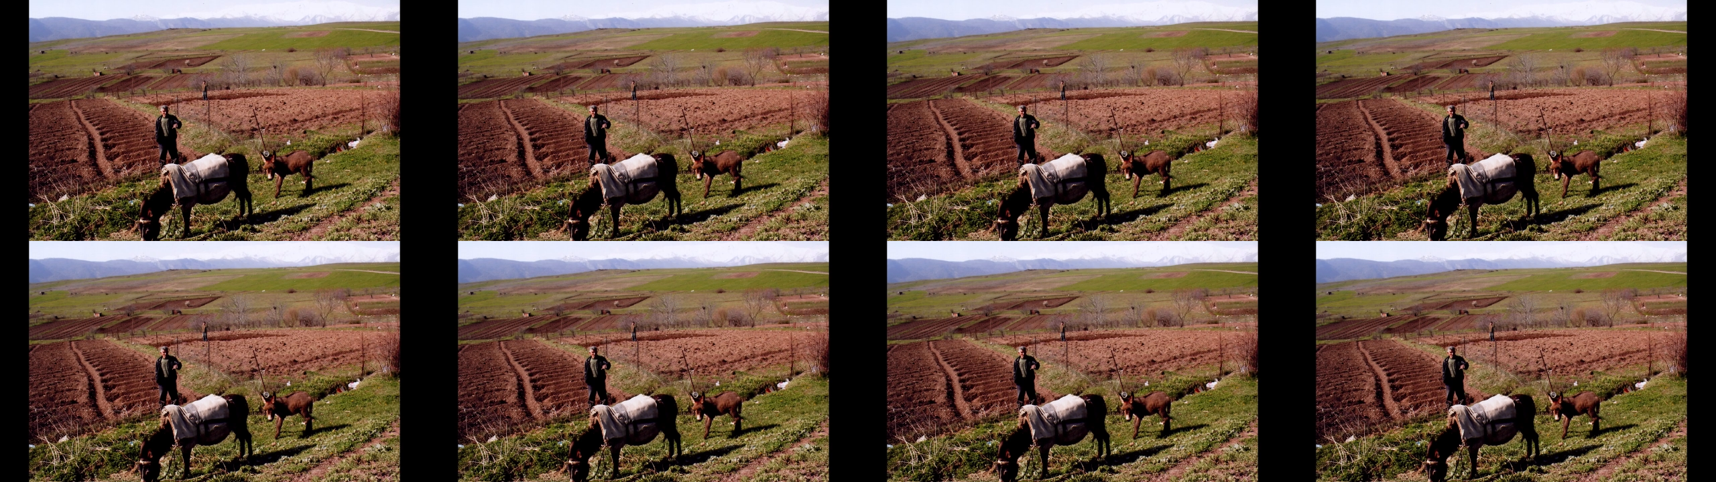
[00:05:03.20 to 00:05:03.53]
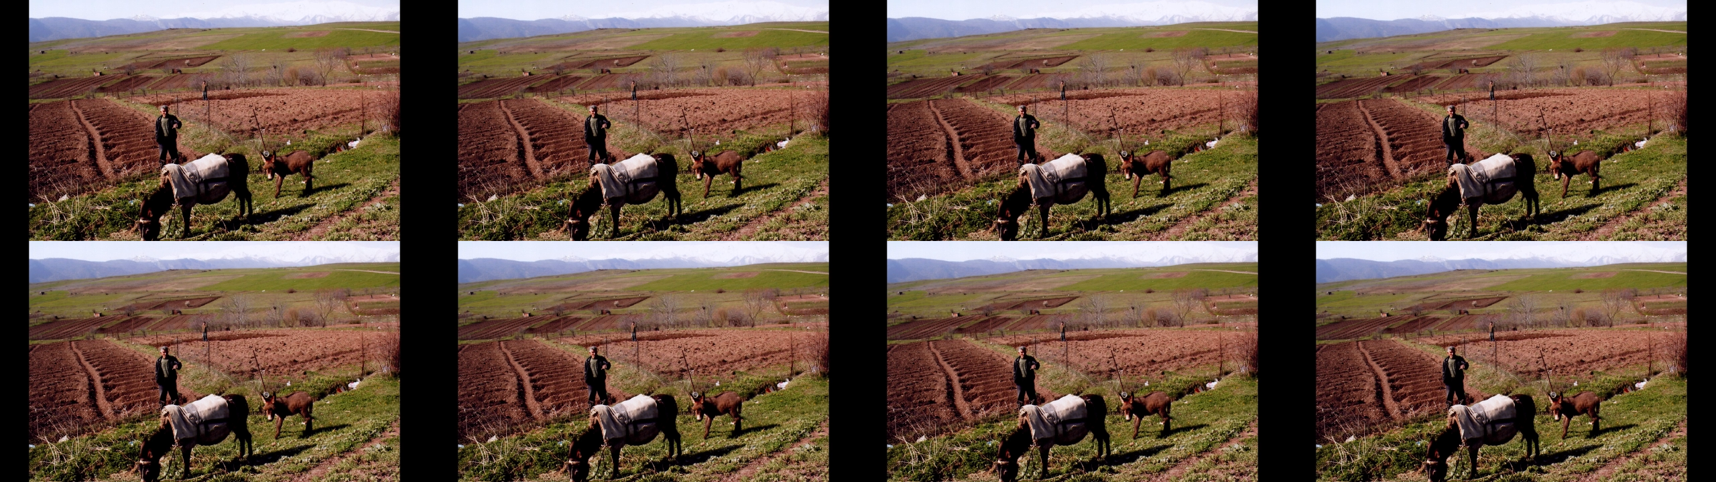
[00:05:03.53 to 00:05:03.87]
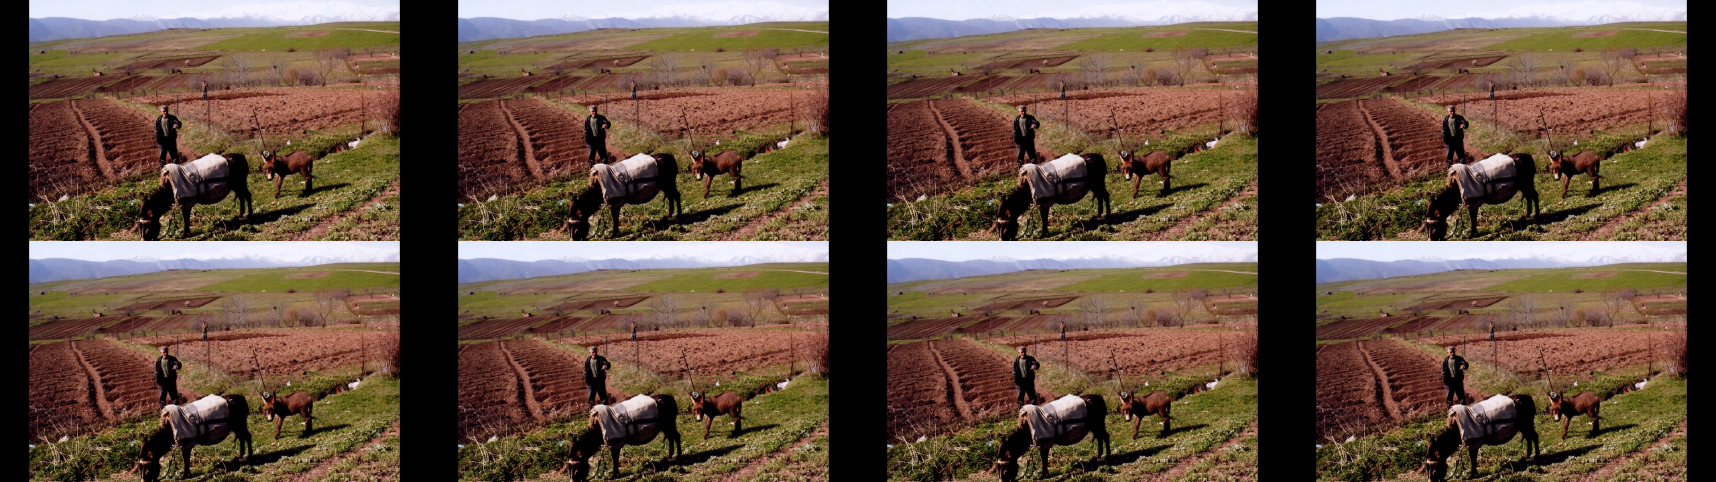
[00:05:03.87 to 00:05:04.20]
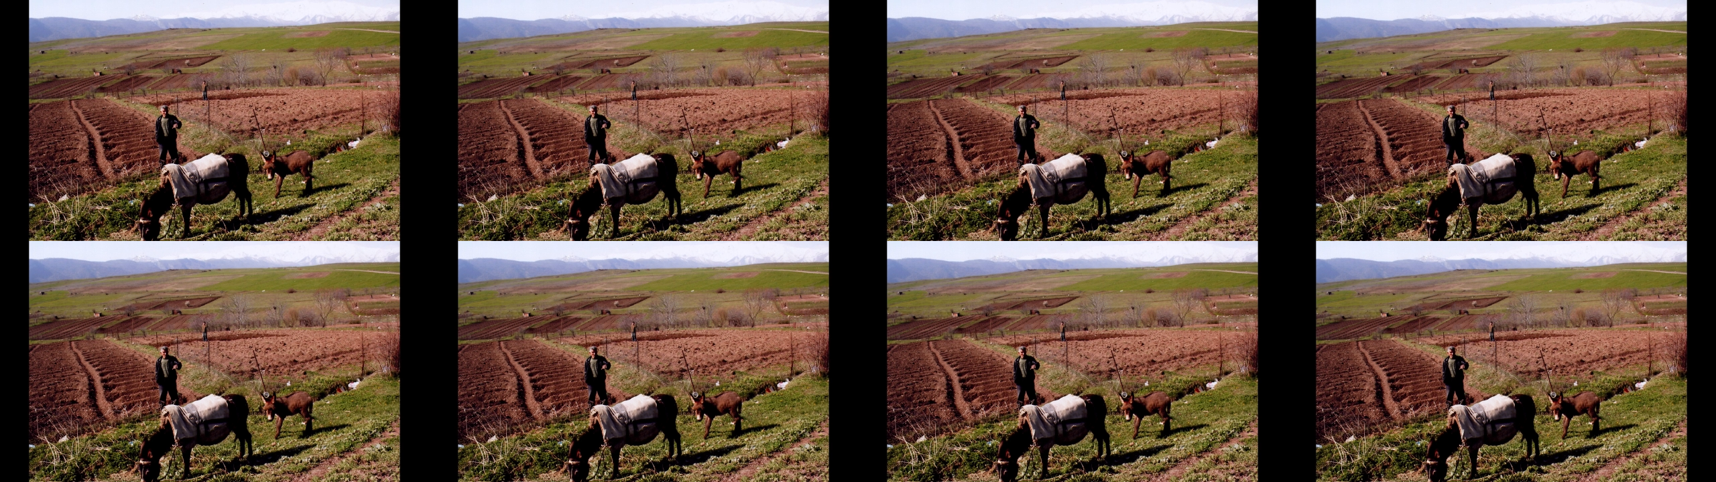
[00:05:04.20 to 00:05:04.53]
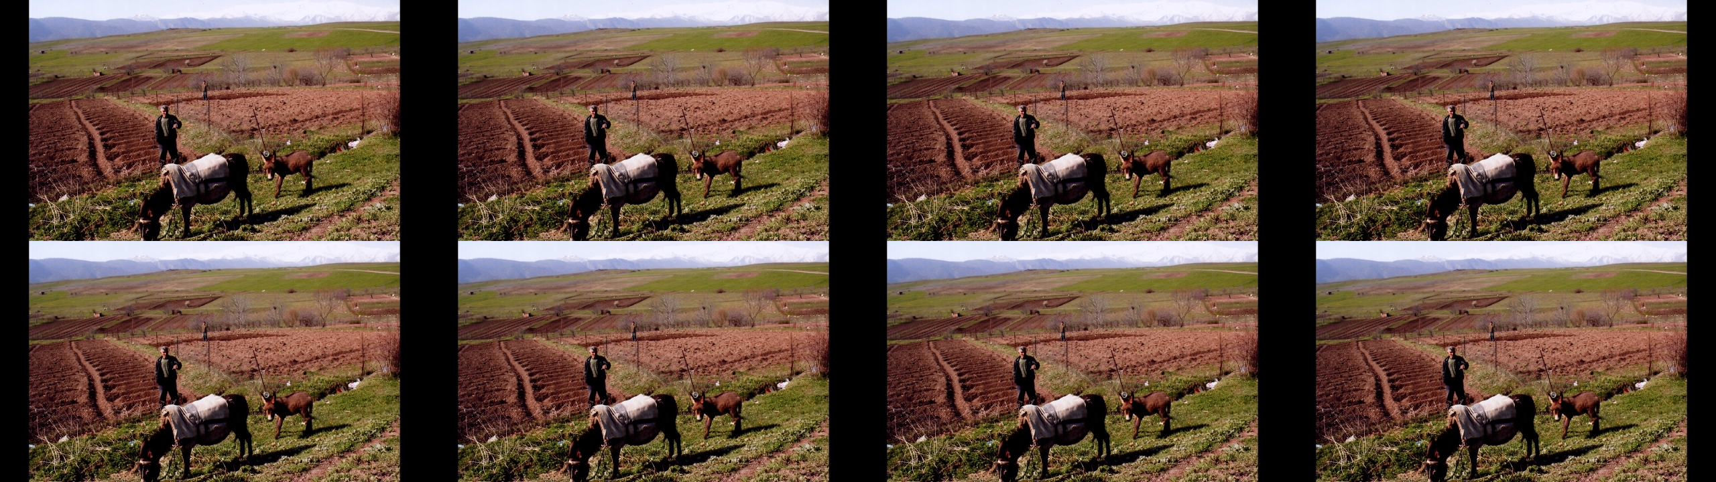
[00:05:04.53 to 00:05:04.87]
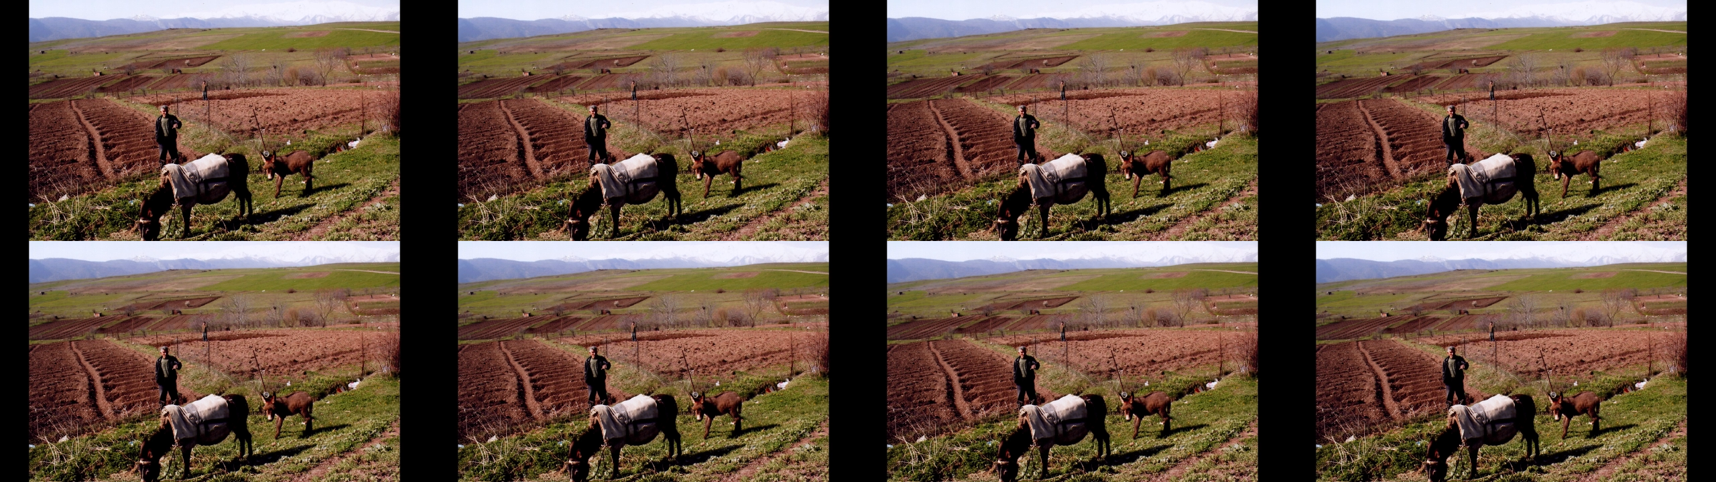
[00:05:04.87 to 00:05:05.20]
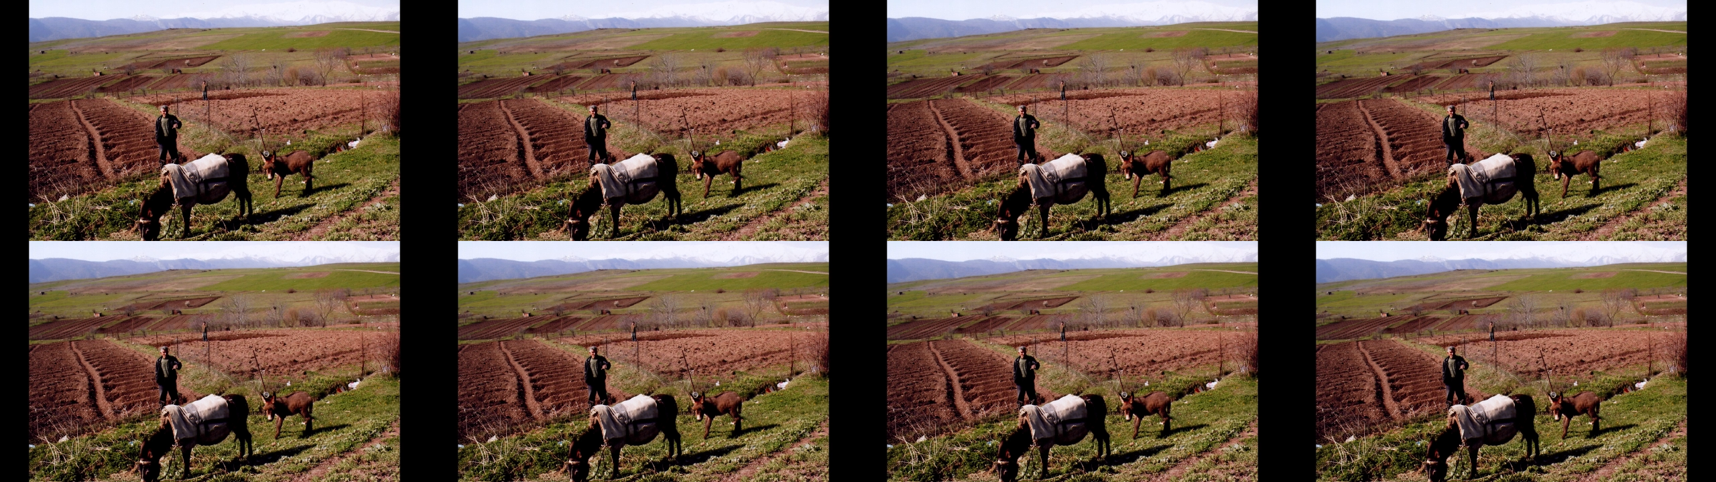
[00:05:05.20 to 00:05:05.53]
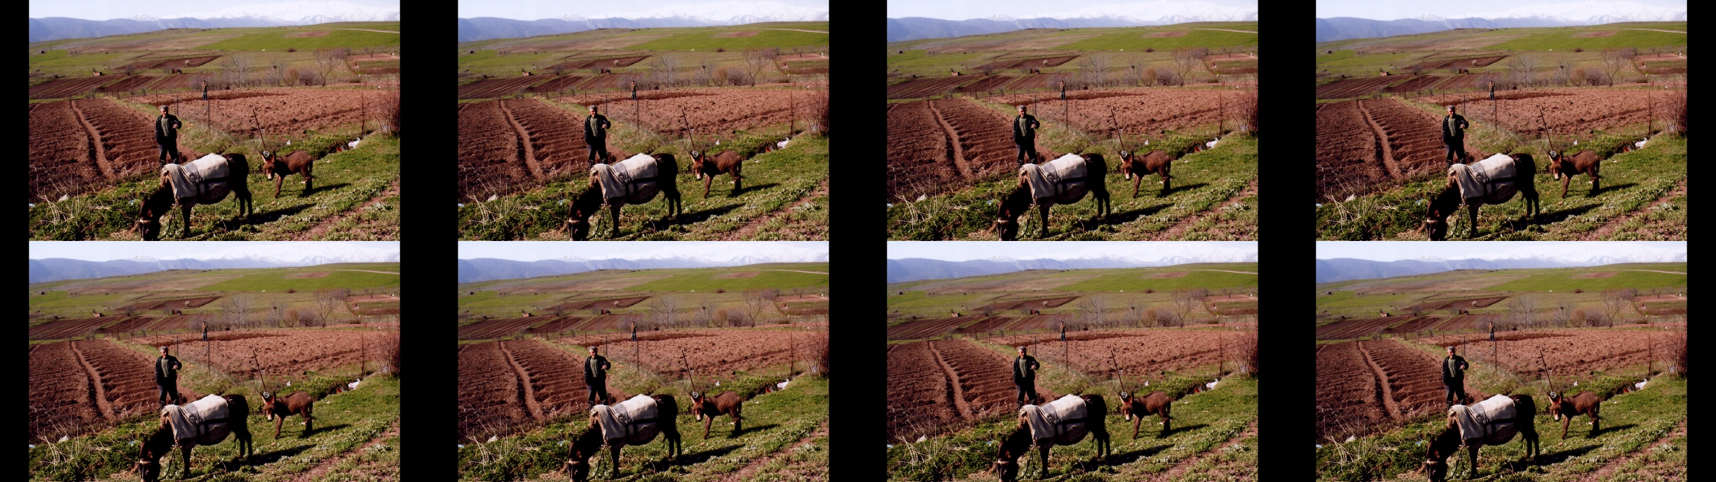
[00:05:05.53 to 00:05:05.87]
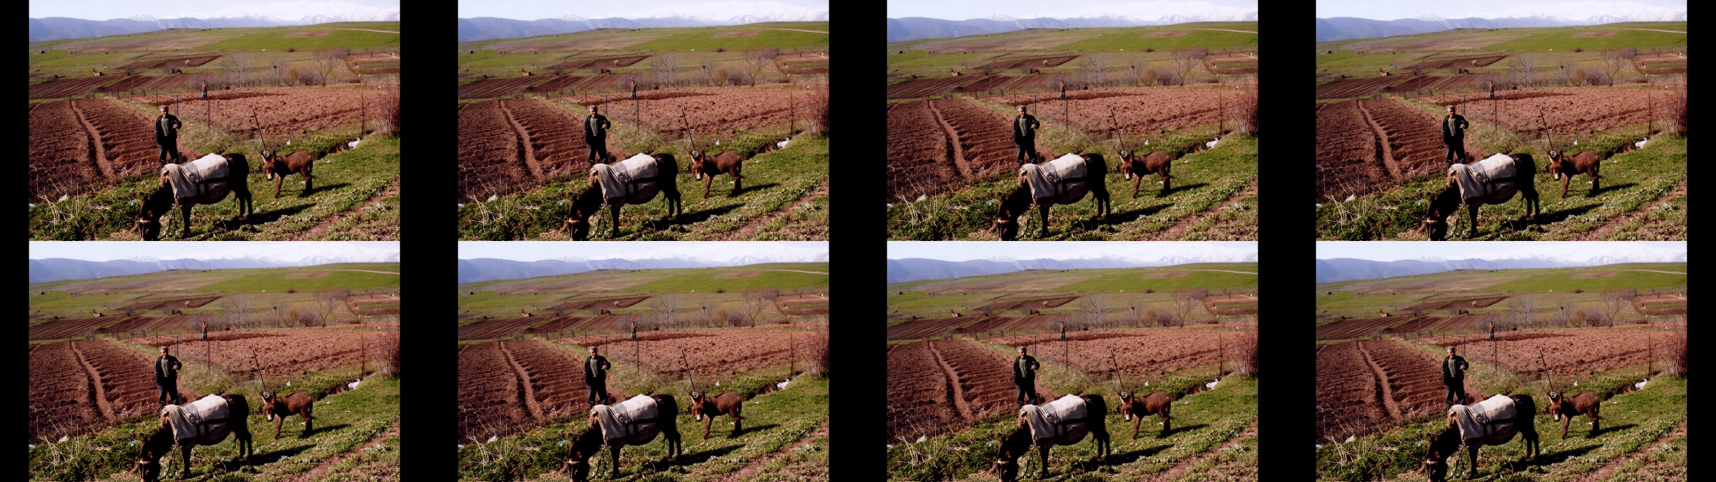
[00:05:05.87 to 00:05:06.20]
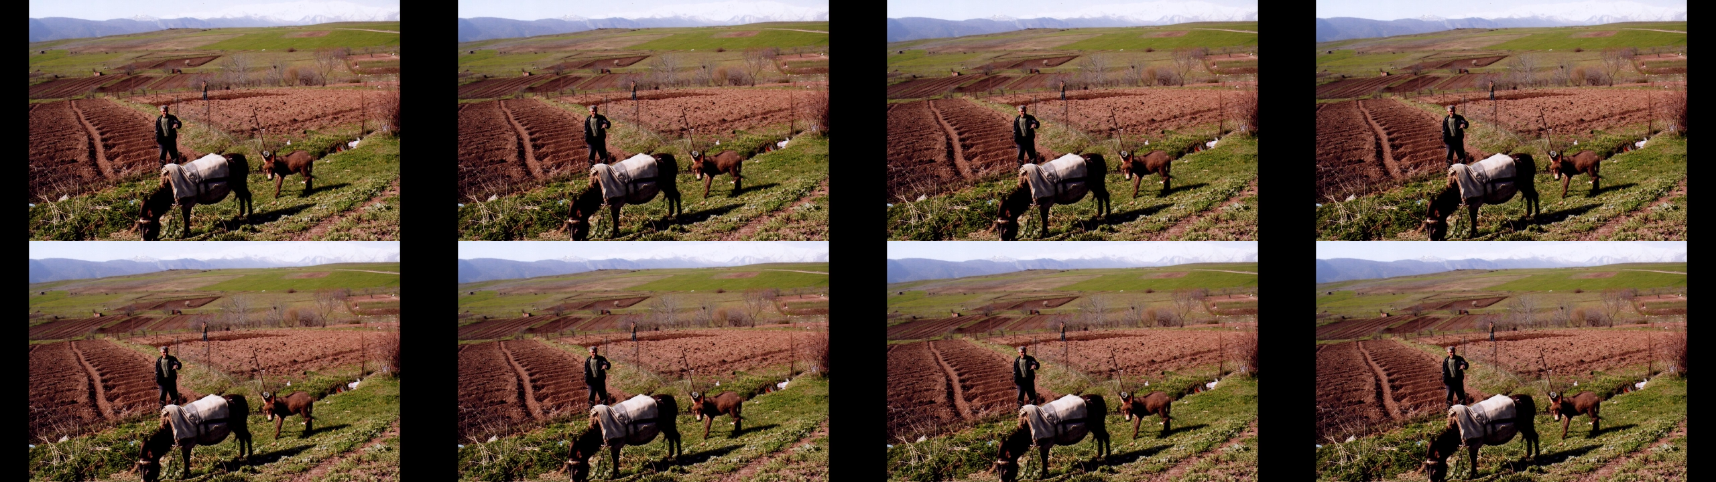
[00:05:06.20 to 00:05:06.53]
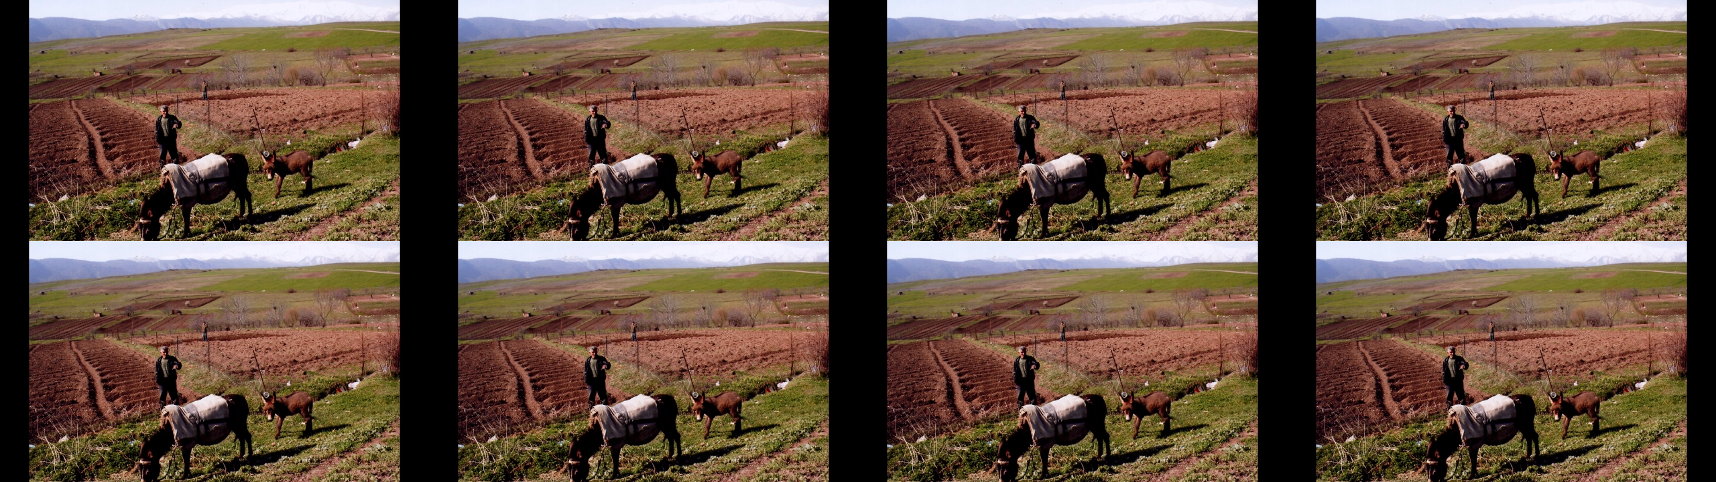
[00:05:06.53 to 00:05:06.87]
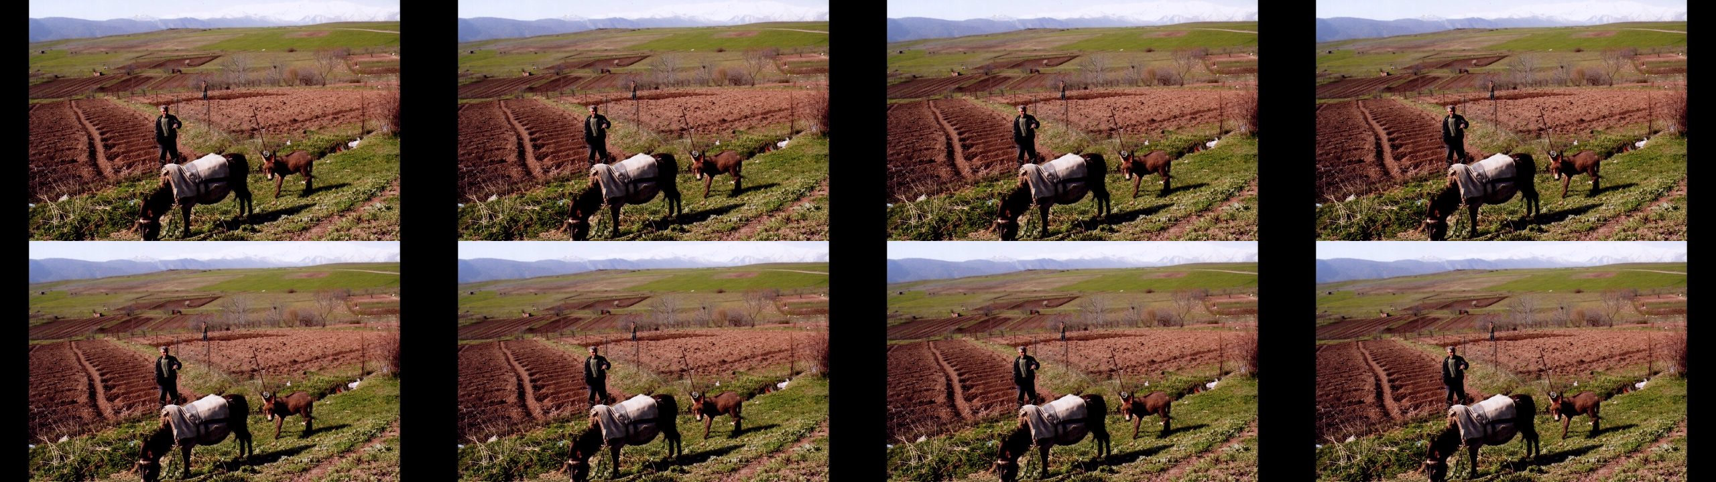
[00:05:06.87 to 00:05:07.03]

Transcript: [unreadable: no face in view]